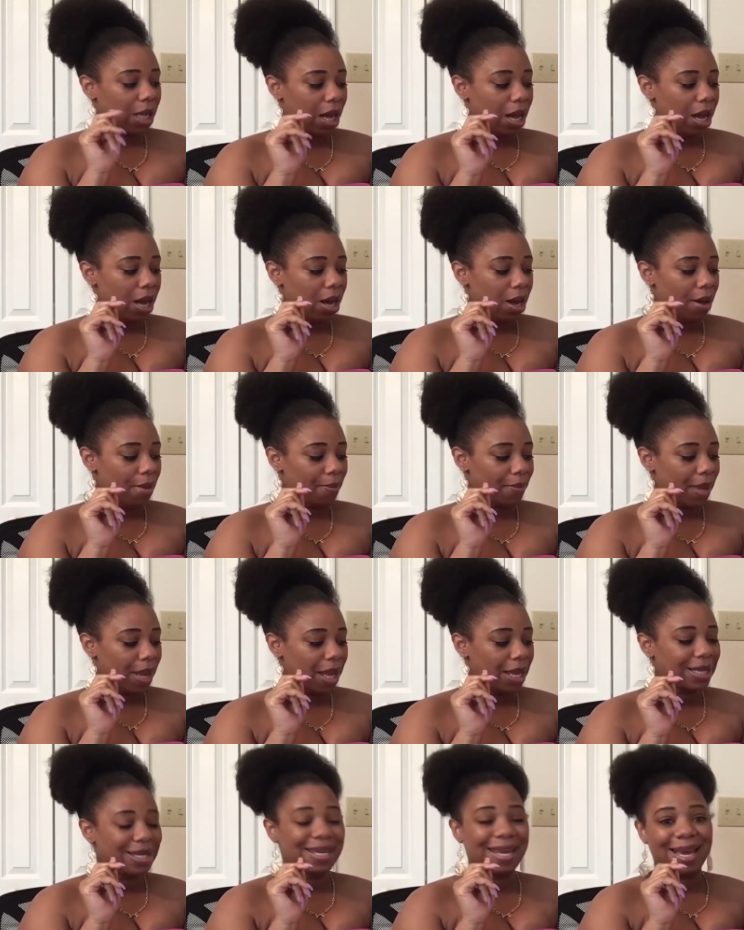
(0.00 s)
um,
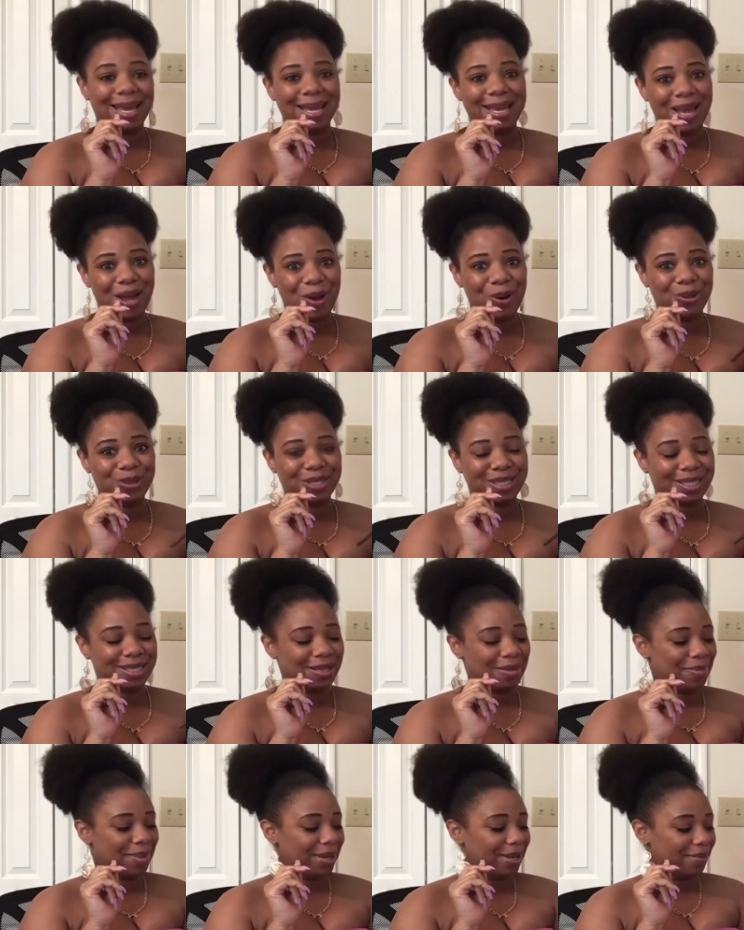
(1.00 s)
yeah, it holds a
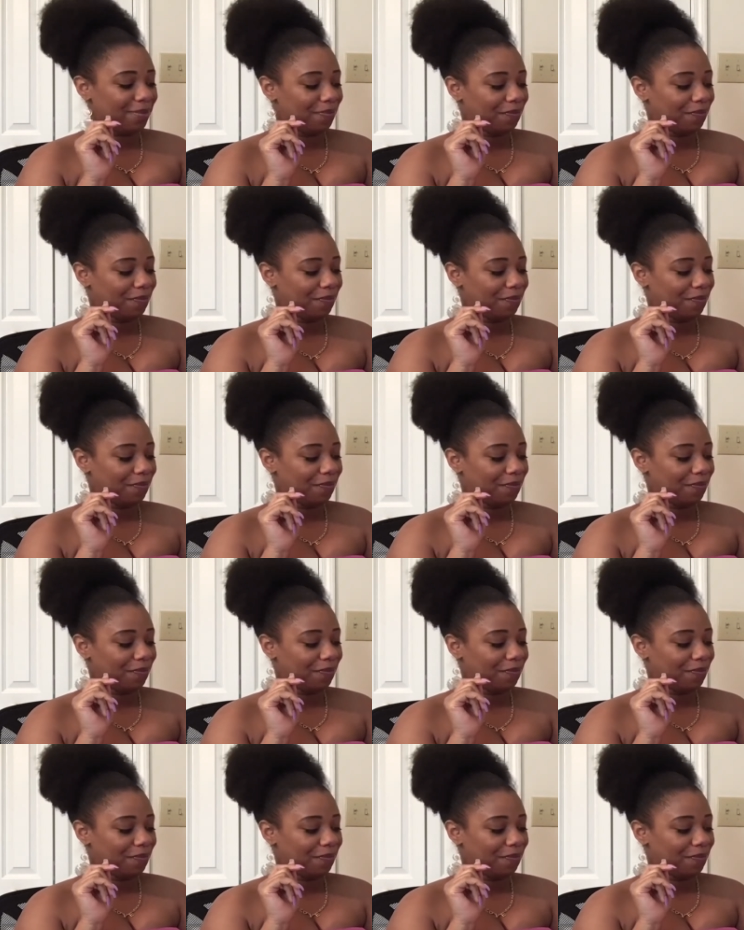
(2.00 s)
good bit.